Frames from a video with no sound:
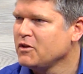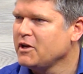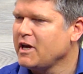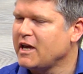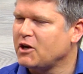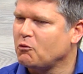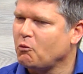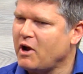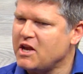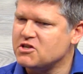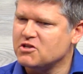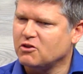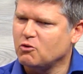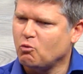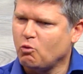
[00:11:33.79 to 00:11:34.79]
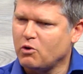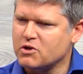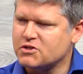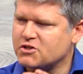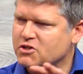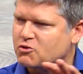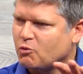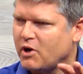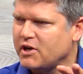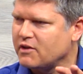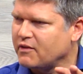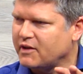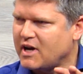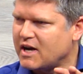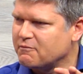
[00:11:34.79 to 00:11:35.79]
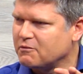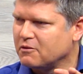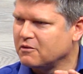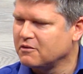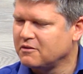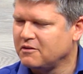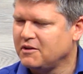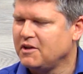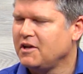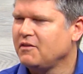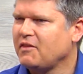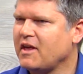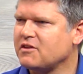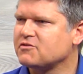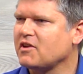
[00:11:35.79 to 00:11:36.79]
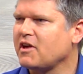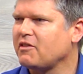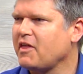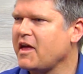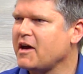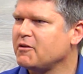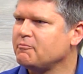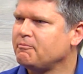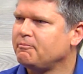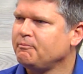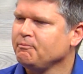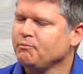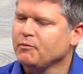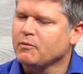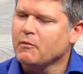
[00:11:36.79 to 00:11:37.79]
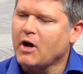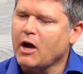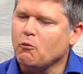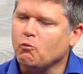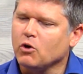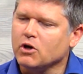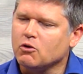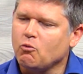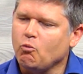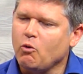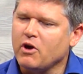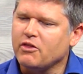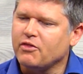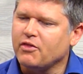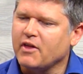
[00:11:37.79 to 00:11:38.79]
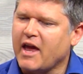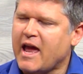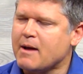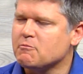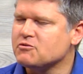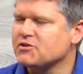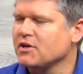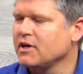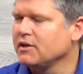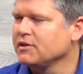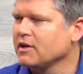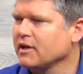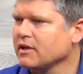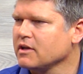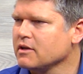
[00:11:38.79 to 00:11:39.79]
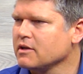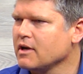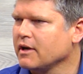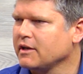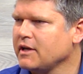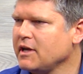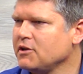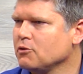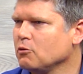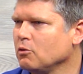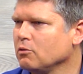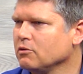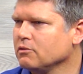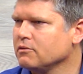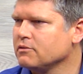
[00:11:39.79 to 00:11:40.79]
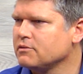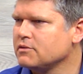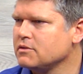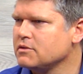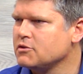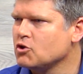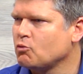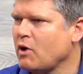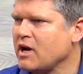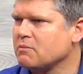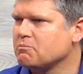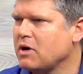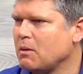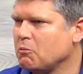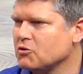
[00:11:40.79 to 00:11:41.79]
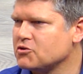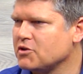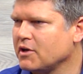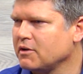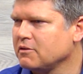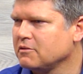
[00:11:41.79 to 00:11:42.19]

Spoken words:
And arranging the words just right on the cover, things like that. I work with Amazon, Kindle Direct Publishing.